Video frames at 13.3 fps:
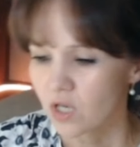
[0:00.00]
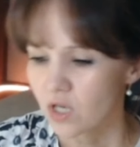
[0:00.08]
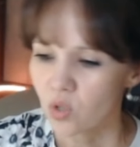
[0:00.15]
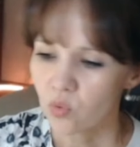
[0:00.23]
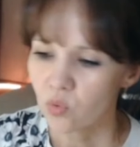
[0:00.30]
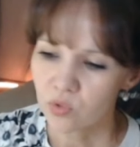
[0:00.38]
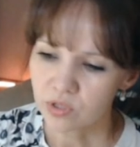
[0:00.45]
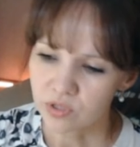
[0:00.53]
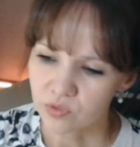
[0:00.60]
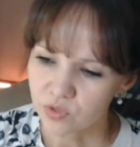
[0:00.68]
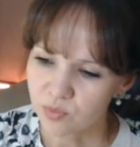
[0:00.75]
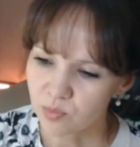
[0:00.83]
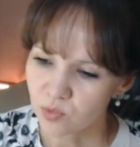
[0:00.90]
or it
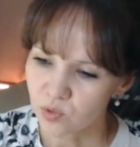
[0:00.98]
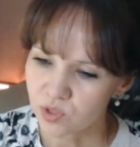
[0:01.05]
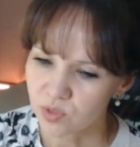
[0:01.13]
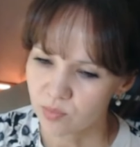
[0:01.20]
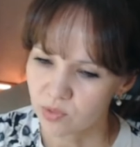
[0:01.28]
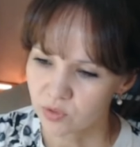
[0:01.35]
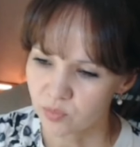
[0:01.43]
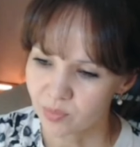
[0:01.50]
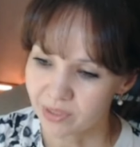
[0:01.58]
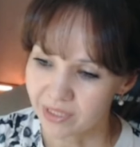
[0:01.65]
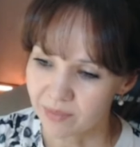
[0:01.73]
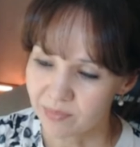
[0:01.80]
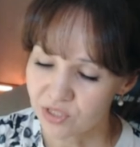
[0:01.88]
was possible to
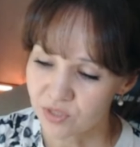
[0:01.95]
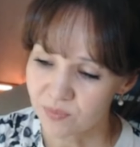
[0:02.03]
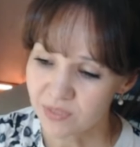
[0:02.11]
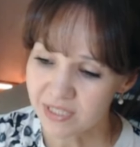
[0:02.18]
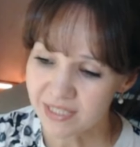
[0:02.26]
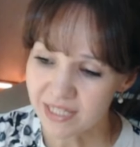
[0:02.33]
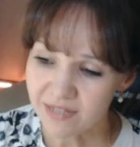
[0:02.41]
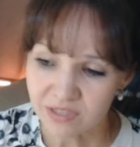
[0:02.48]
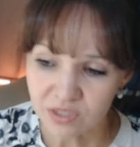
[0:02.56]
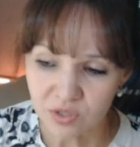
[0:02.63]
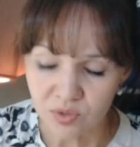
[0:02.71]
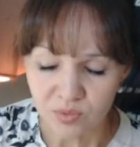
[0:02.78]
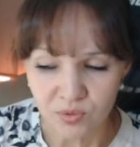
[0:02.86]
play bishop d7
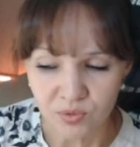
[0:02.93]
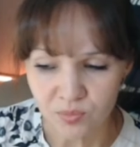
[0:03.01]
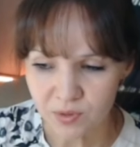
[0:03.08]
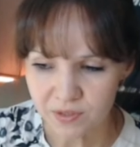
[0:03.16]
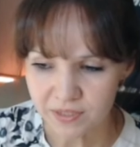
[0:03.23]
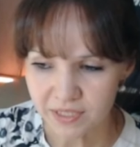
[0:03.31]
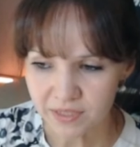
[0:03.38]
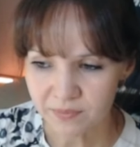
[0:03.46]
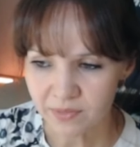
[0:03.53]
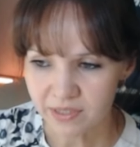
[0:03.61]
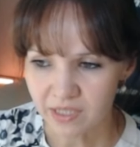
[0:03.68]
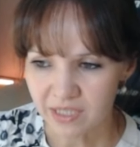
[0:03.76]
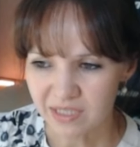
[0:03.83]
to protect my
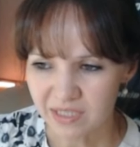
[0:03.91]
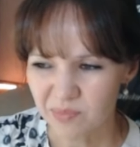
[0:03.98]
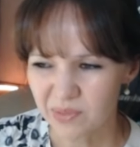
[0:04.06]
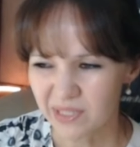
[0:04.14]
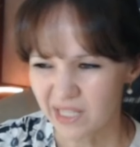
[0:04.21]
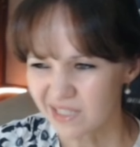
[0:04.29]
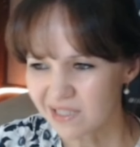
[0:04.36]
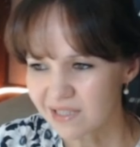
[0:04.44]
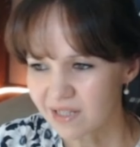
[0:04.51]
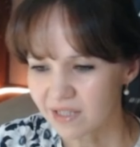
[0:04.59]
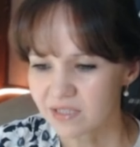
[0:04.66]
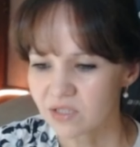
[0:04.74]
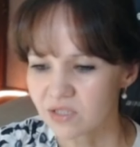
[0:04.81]
knight, but I
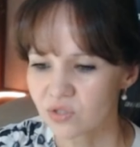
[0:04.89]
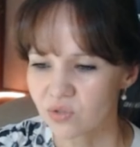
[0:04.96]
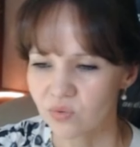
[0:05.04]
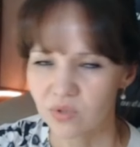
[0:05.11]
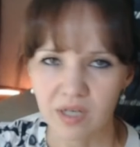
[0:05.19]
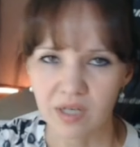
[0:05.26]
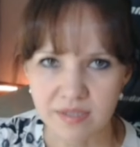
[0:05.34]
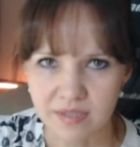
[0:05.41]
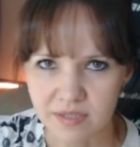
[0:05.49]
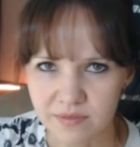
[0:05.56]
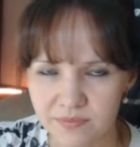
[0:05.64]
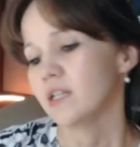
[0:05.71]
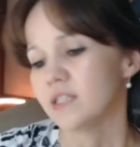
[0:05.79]
decided to
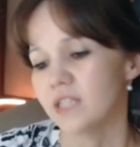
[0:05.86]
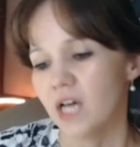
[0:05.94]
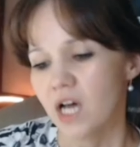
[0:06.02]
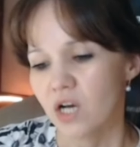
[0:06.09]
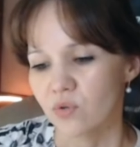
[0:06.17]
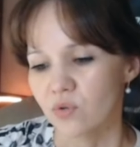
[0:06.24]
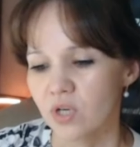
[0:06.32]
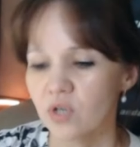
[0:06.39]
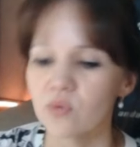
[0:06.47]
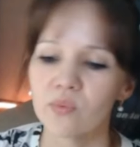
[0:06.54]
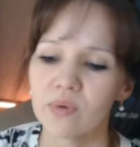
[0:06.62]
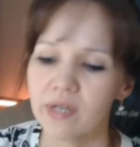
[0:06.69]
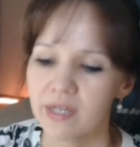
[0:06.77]
castle. Now,
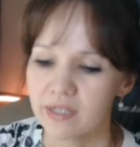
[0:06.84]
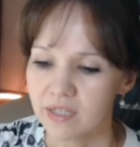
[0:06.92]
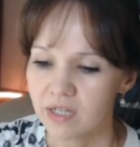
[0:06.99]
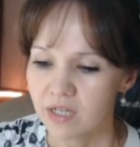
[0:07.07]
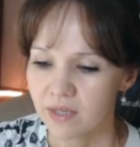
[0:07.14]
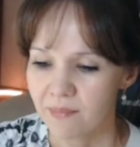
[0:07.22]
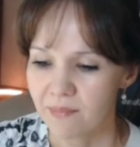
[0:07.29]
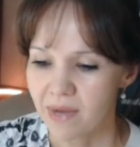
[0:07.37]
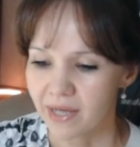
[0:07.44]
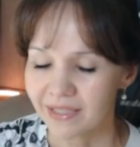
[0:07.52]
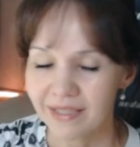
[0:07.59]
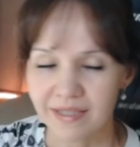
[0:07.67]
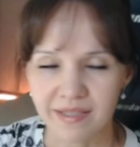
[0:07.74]
when my
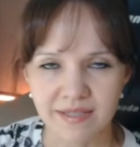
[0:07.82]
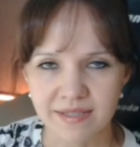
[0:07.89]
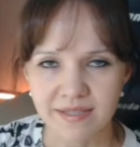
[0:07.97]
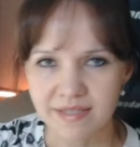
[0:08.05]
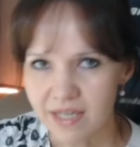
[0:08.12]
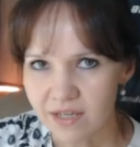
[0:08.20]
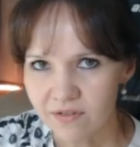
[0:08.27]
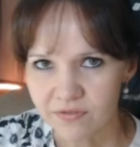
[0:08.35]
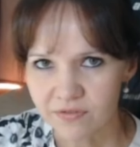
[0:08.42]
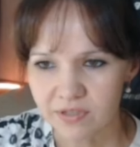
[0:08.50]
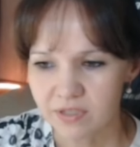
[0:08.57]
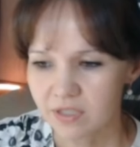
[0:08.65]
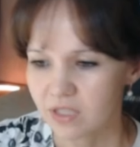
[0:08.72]
king is
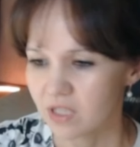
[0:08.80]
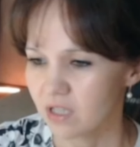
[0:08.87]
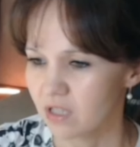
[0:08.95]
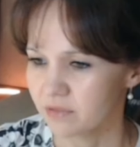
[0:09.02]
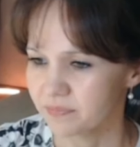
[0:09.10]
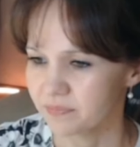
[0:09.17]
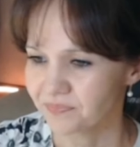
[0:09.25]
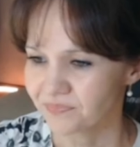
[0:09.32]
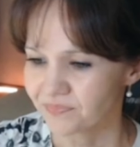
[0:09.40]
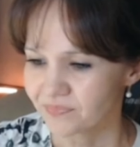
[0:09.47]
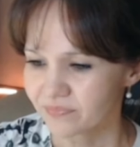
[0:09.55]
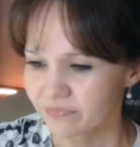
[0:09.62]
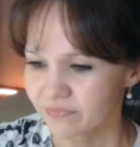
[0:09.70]
safe,
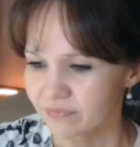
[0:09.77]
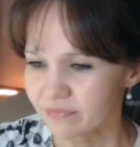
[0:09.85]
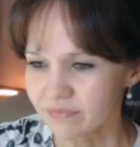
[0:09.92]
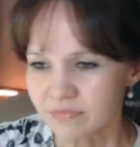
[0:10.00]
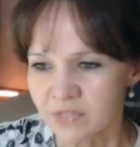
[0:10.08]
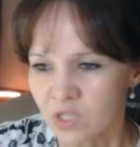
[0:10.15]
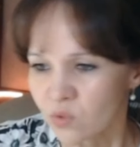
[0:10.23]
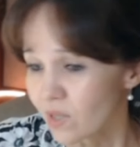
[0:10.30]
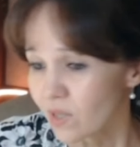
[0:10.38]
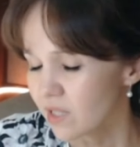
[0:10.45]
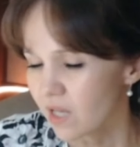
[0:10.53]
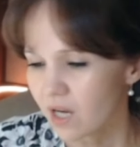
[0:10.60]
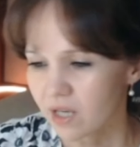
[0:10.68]

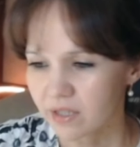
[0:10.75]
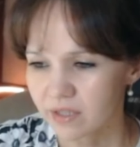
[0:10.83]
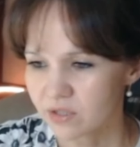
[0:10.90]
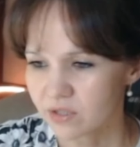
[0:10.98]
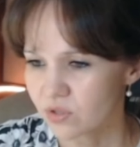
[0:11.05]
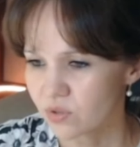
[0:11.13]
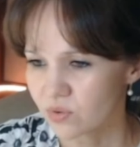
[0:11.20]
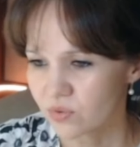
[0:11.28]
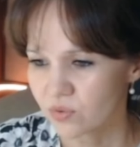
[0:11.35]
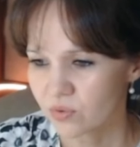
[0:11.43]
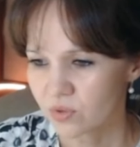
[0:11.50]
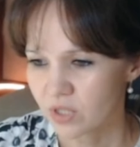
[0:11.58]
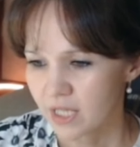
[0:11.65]
well, I
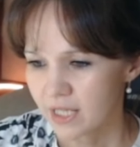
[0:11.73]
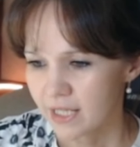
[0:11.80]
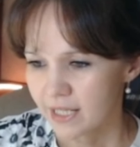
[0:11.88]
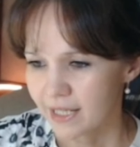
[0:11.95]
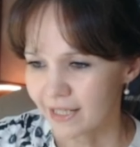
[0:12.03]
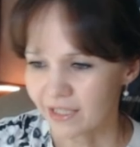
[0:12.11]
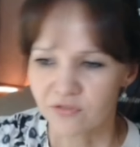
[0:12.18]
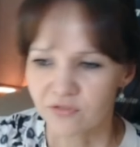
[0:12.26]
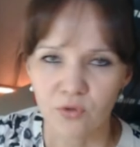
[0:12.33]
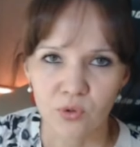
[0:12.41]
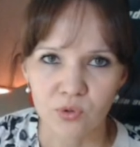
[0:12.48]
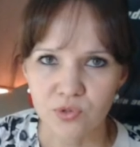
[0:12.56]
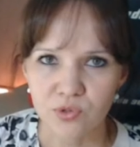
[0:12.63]
can
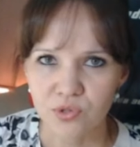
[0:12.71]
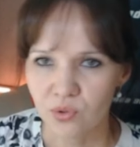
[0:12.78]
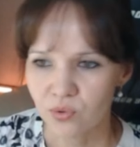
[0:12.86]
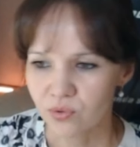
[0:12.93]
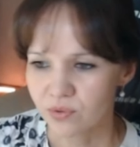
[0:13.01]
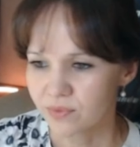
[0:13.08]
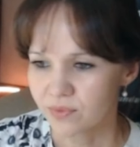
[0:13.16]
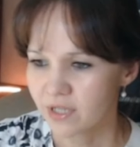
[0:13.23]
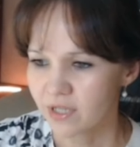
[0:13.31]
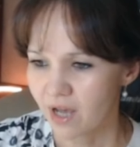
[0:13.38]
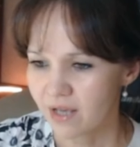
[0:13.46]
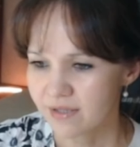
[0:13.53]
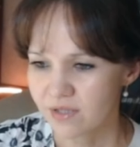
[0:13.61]
focus on
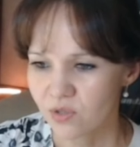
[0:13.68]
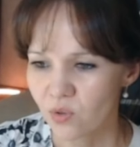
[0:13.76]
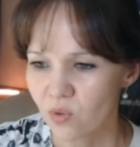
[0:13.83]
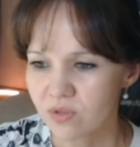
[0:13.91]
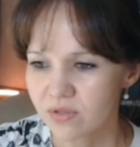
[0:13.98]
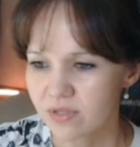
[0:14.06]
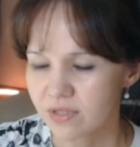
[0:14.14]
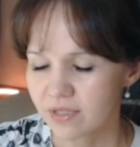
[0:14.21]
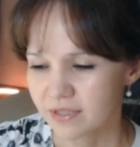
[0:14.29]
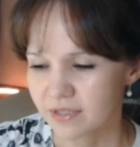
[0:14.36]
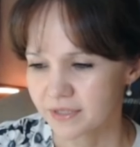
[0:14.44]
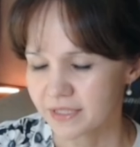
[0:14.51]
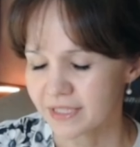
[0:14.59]
other goals
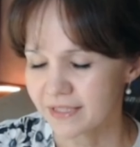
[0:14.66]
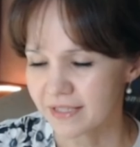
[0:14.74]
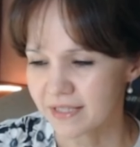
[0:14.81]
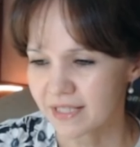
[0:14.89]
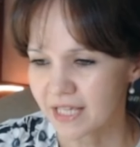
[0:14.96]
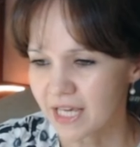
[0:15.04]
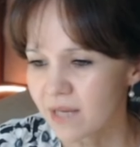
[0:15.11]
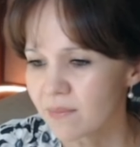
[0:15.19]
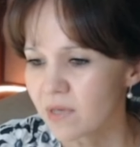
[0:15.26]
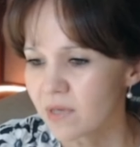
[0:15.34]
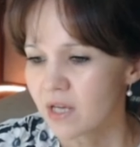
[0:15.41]
in this game.